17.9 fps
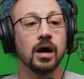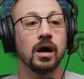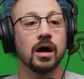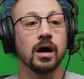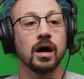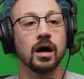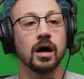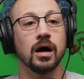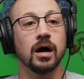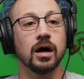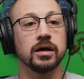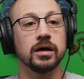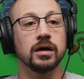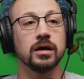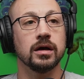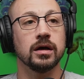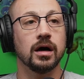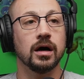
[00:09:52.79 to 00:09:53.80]
a,
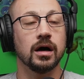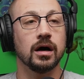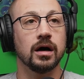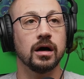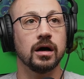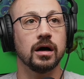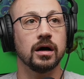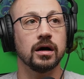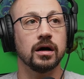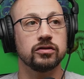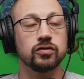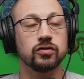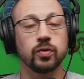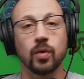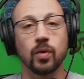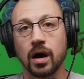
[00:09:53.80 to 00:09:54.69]
a, a, 12,